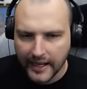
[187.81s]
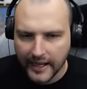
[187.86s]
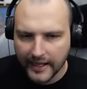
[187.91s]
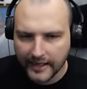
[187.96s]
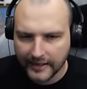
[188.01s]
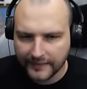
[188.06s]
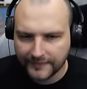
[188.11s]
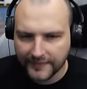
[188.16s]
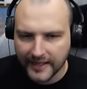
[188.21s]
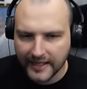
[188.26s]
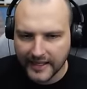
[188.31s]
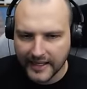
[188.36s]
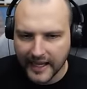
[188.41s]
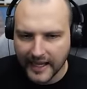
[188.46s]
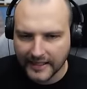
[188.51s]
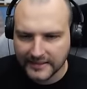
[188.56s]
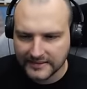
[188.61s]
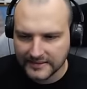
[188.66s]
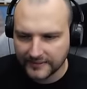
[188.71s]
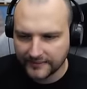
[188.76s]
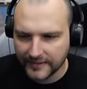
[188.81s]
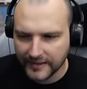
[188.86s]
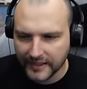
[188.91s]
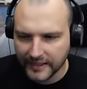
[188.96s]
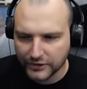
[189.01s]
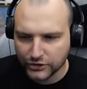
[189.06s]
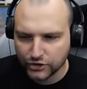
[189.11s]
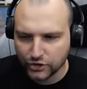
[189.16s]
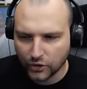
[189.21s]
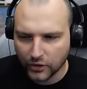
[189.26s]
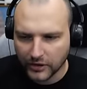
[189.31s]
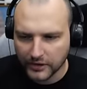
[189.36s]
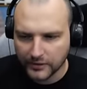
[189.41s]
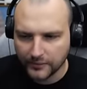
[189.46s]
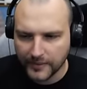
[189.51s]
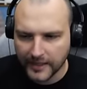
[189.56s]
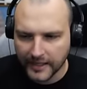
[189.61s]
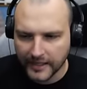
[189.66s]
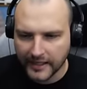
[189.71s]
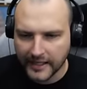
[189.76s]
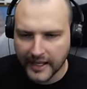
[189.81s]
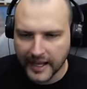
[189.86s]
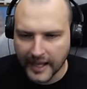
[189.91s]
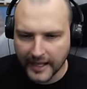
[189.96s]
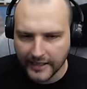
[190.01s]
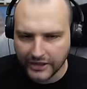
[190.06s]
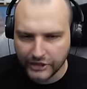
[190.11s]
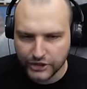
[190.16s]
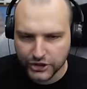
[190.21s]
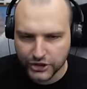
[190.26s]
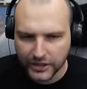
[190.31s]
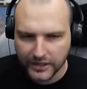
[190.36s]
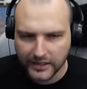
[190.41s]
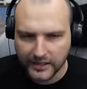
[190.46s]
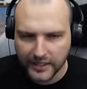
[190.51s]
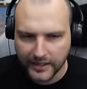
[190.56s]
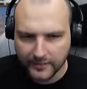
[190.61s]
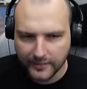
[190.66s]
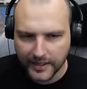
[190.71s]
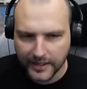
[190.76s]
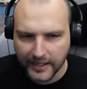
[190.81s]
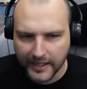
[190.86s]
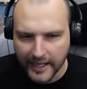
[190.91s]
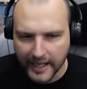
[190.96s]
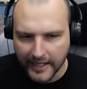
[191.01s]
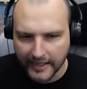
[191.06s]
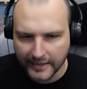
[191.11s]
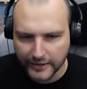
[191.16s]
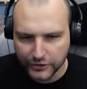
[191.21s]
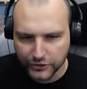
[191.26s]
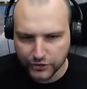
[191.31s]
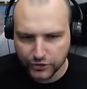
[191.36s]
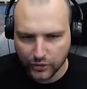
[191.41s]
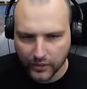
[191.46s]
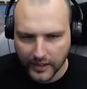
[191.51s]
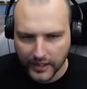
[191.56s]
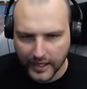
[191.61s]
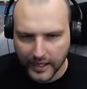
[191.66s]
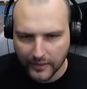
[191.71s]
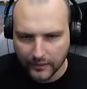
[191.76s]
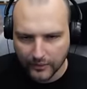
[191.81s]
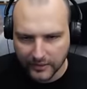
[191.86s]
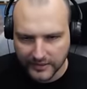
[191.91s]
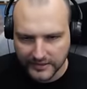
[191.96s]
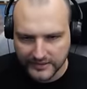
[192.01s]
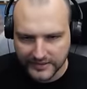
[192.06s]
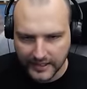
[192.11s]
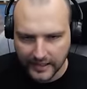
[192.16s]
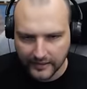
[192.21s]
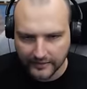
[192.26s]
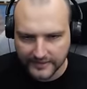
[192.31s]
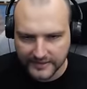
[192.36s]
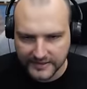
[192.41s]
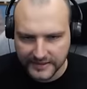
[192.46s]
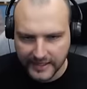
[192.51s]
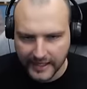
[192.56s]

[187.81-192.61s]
and if he has CVS on we can chill and we can enjoy ourselves,